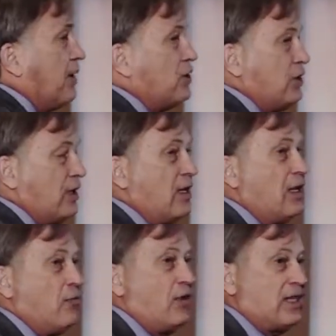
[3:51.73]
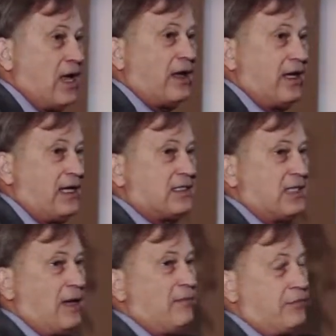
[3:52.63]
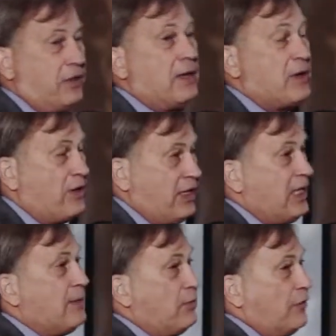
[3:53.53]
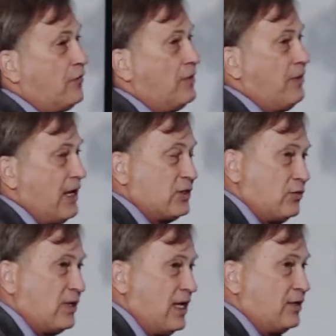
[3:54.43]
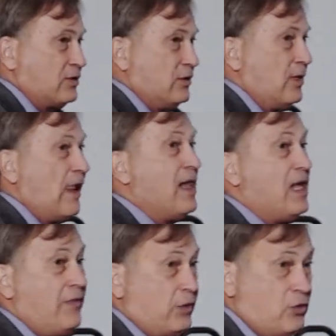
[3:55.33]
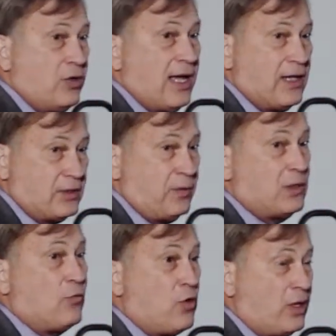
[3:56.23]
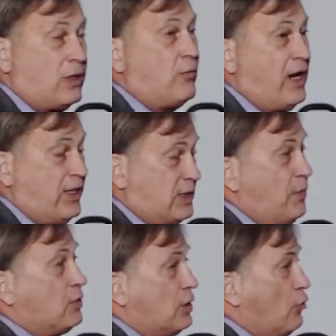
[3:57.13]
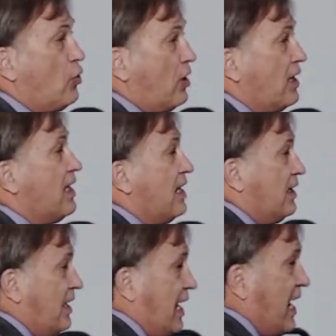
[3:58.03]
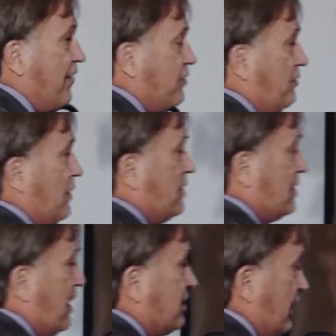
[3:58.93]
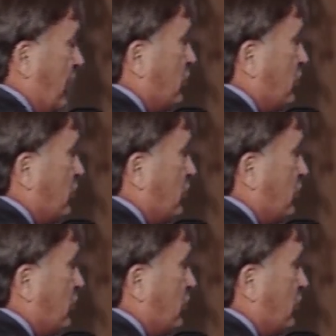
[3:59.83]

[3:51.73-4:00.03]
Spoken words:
budget without getting some preliminary input from the pastoral council. If the two councils are supposed to work the way they're supposed to work, they have to be discussing